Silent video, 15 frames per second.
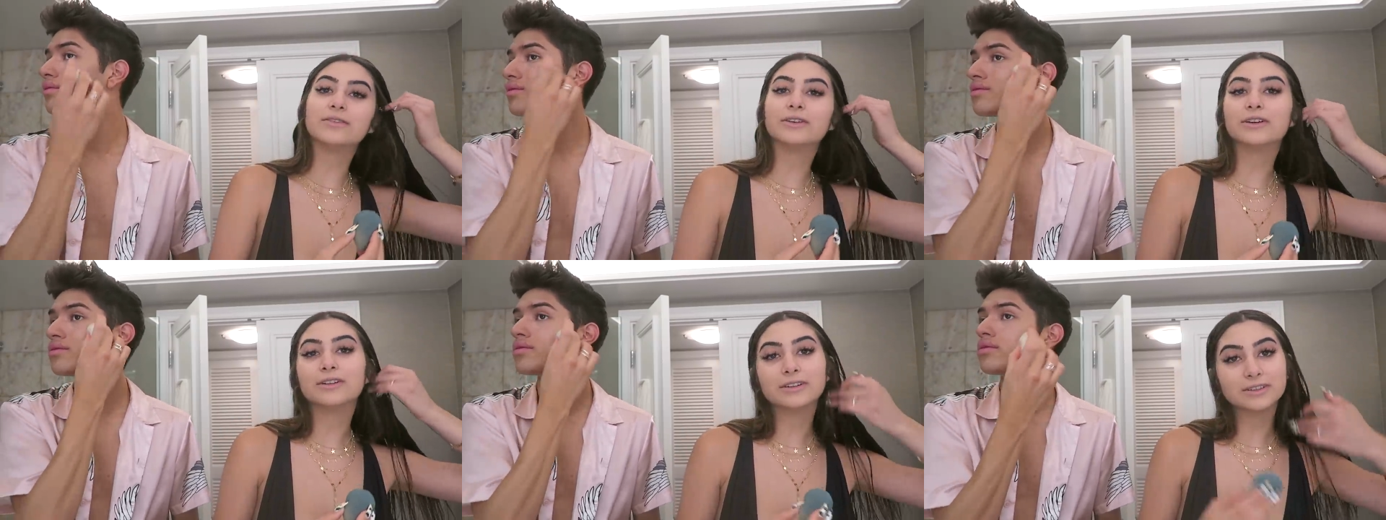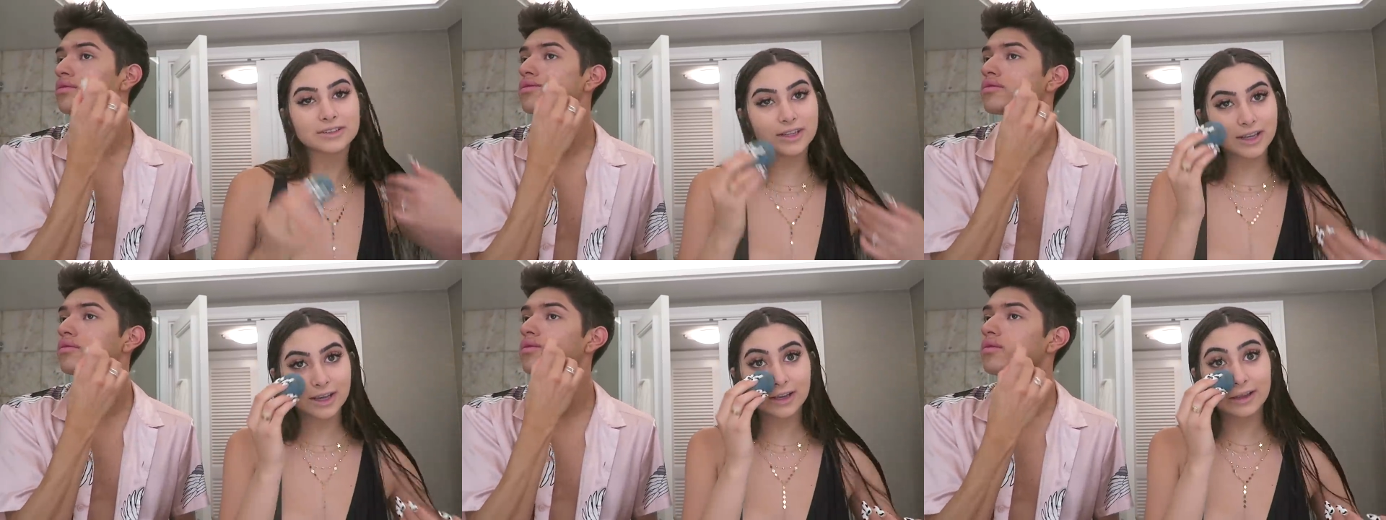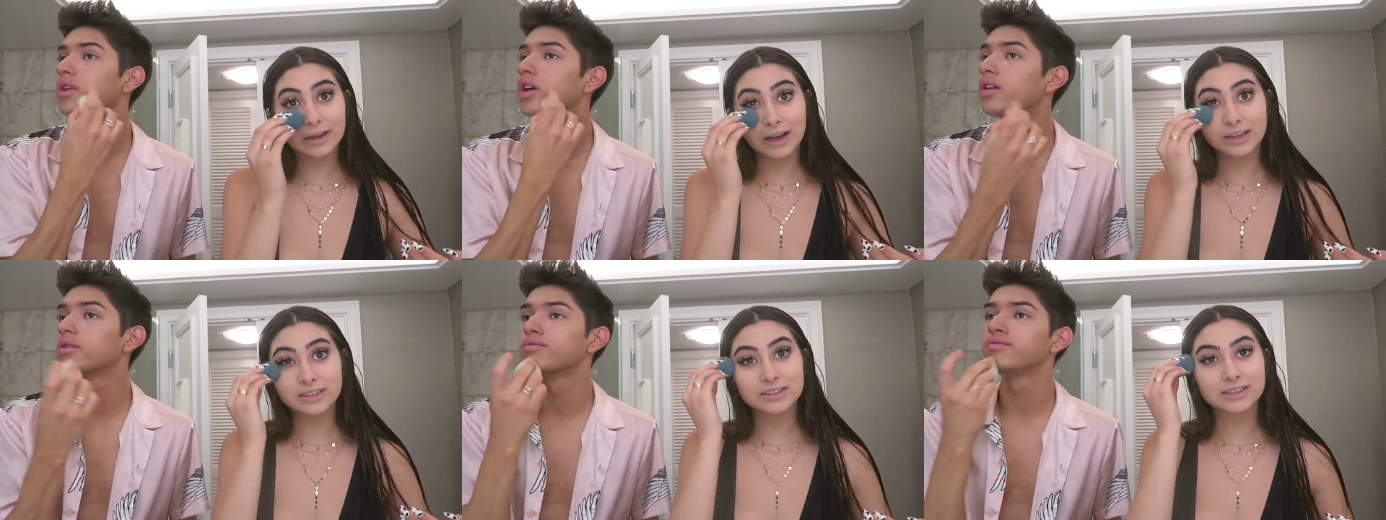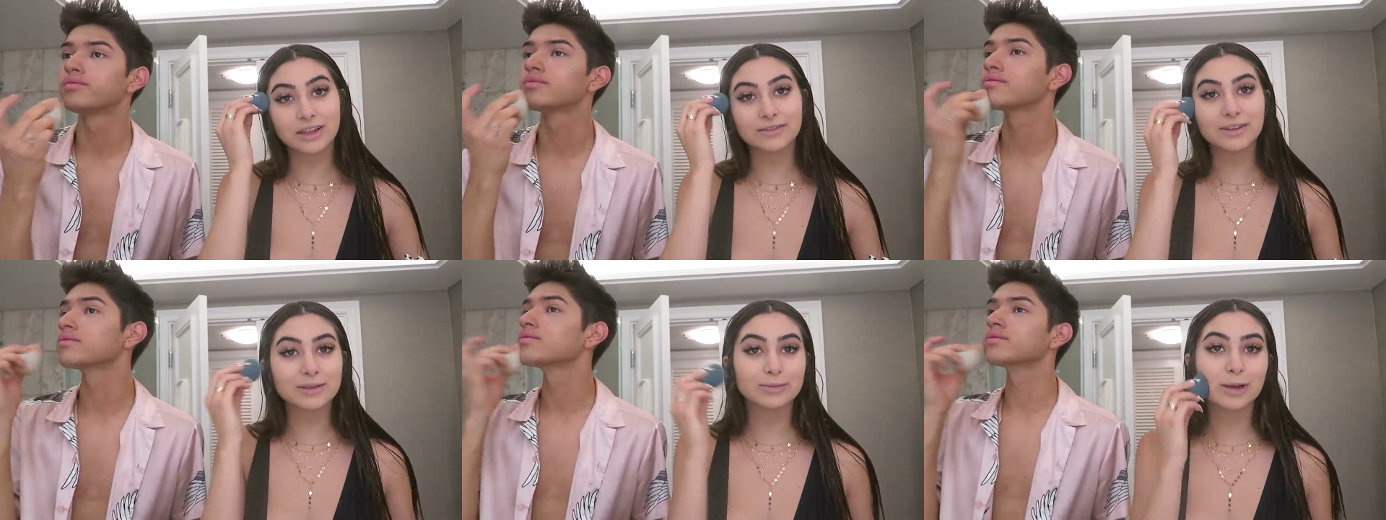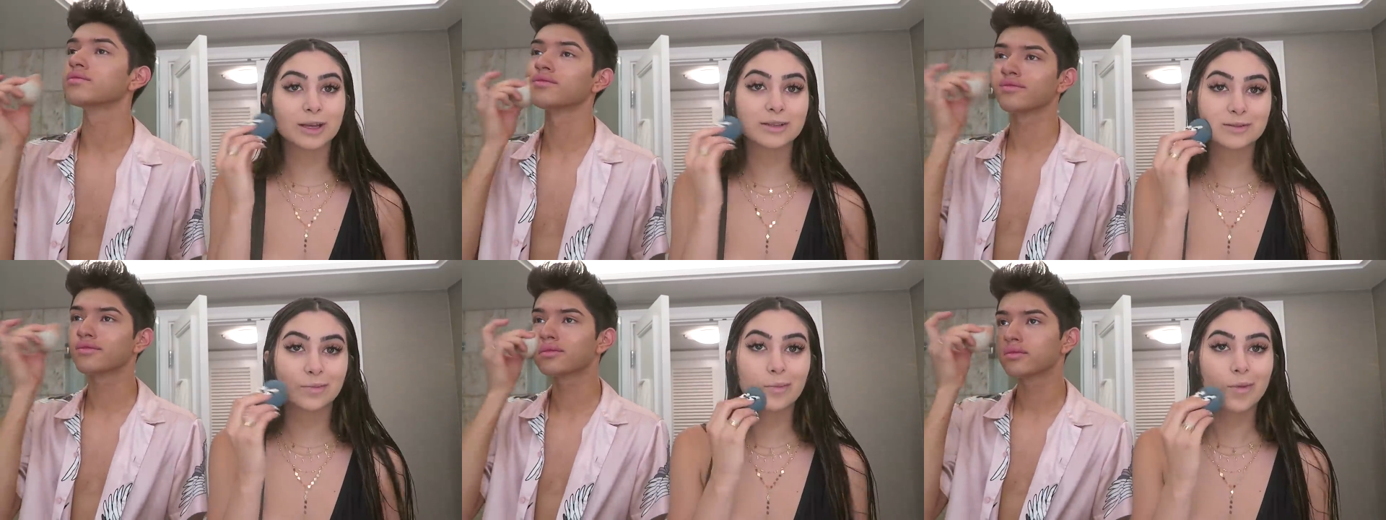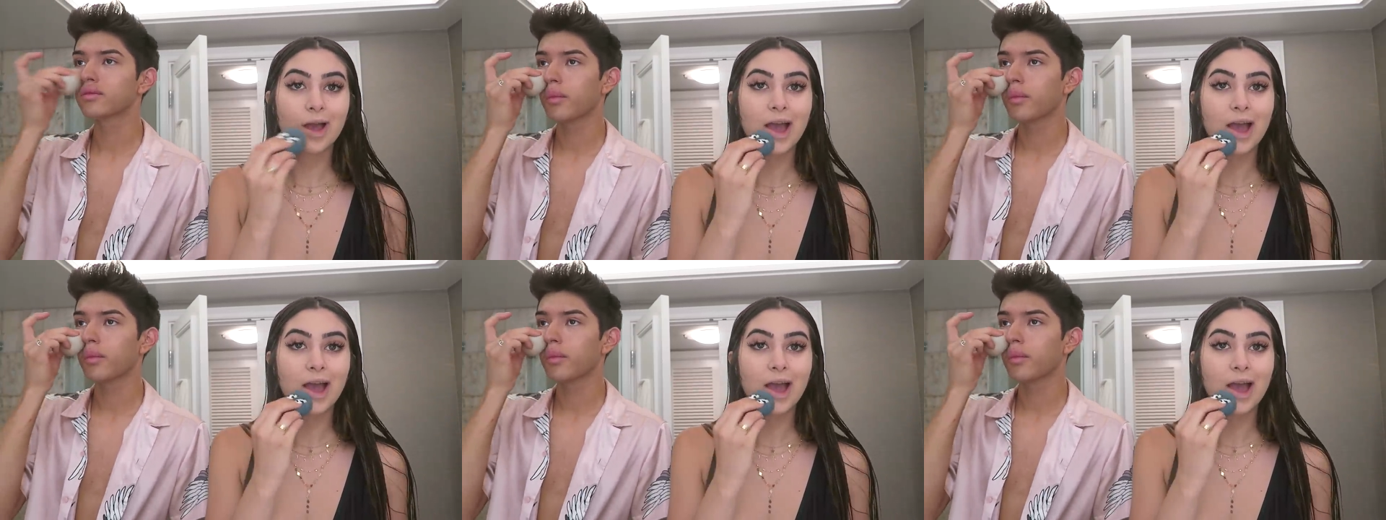Speaker 1: ever, honestly. Like, I just love this place.